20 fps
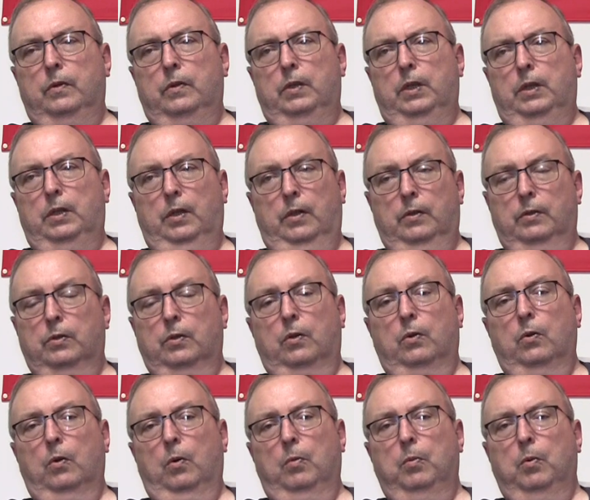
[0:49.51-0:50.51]
that there's a
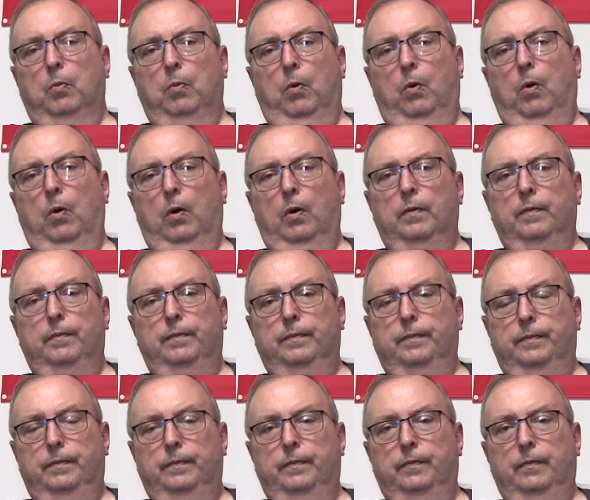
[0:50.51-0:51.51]
global war
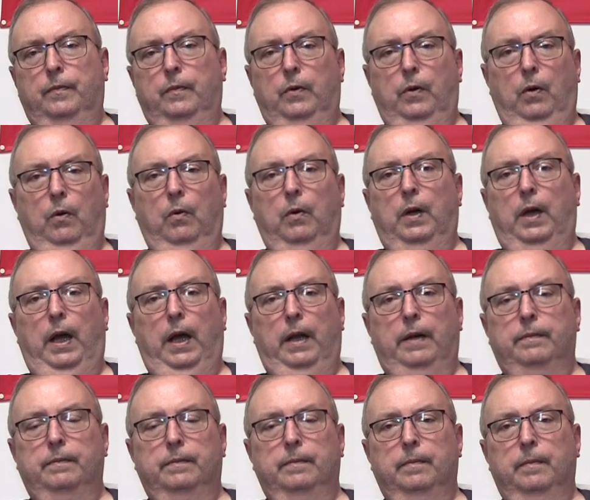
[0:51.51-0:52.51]
going
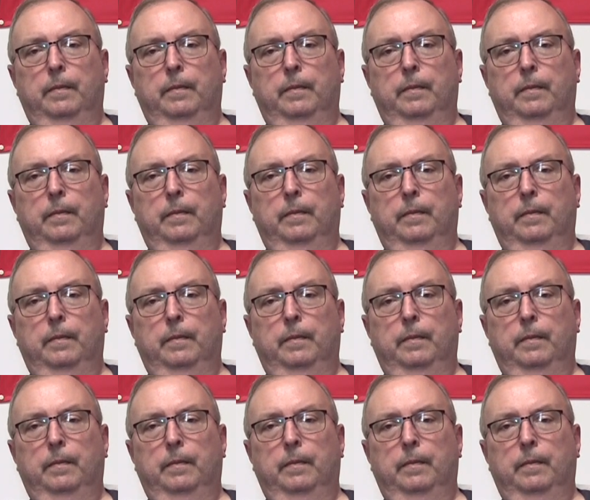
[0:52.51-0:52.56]
on